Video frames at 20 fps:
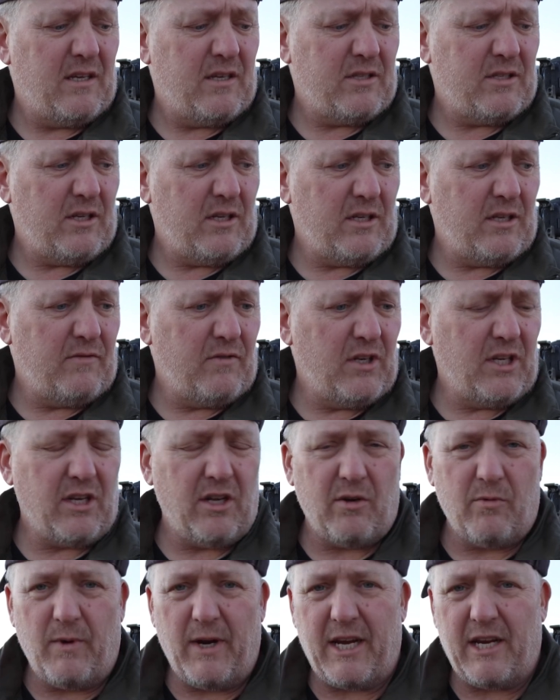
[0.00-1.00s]
So you've really
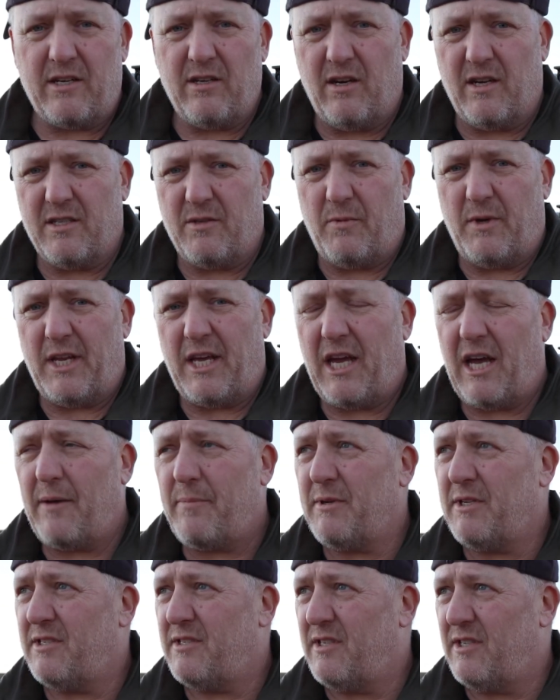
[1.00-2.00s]
got to recognize it when it
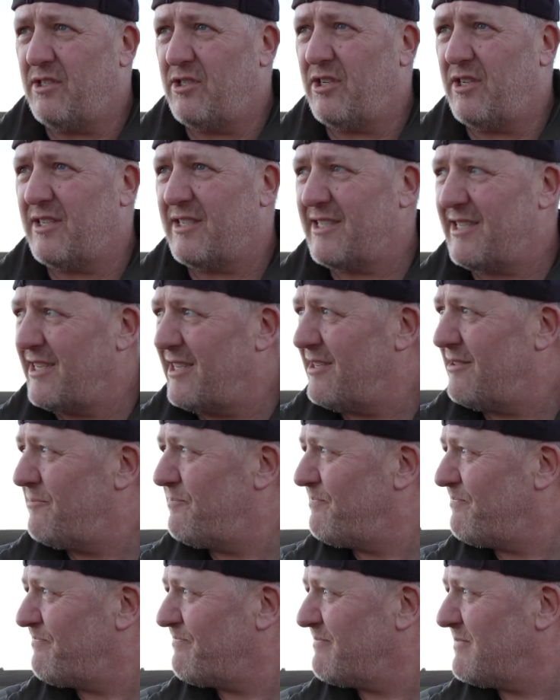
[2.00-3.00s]
happens and just
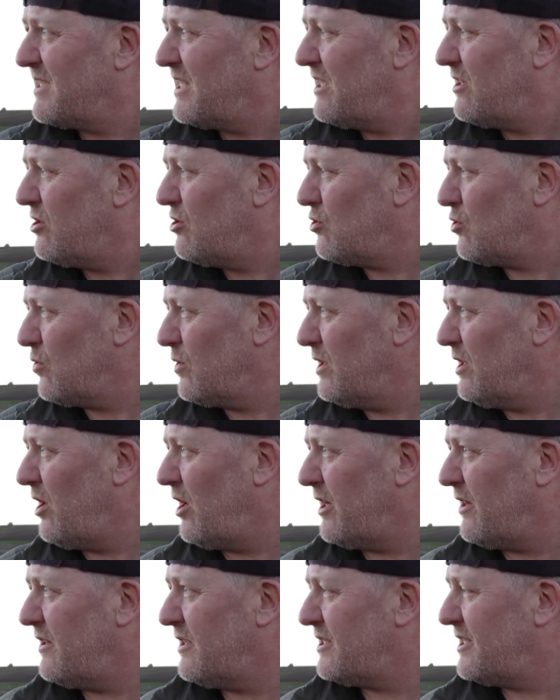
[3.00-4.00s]
draw a
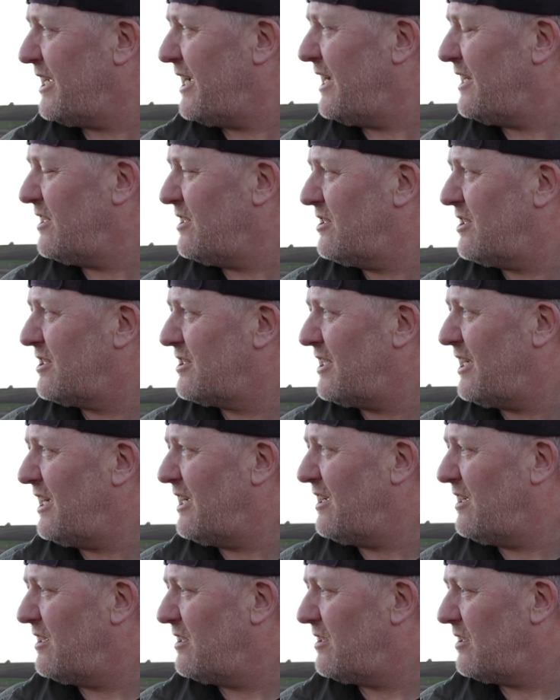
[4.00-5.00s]
line in the sand and just
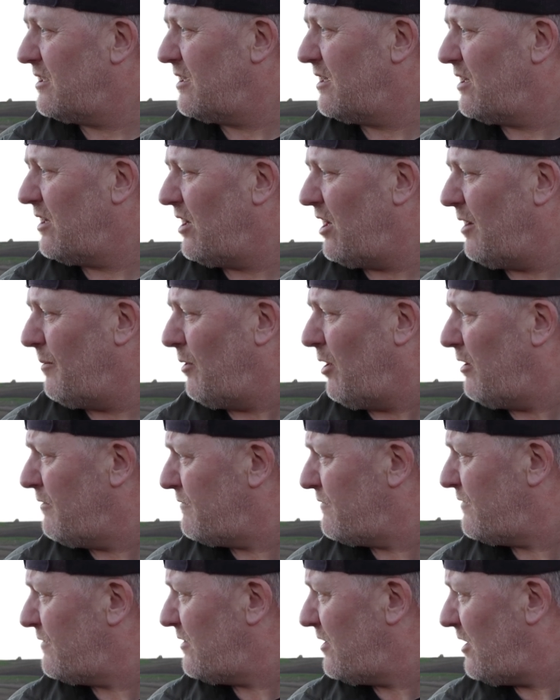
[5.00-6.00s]
say, I'm
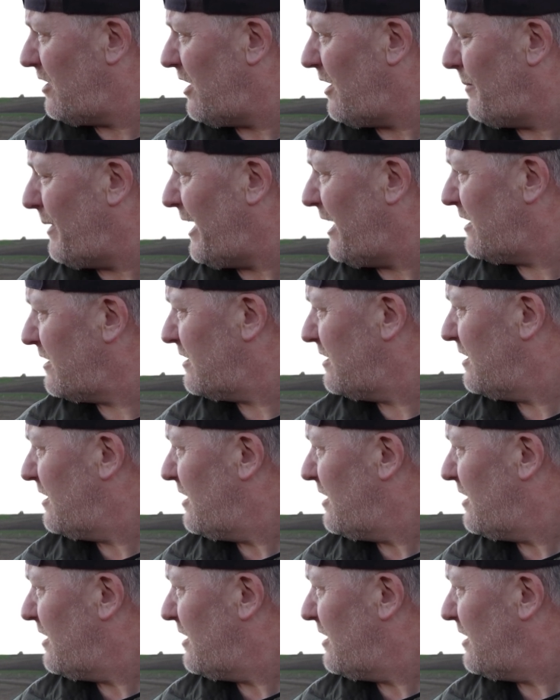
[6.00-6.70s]
off, I'm out.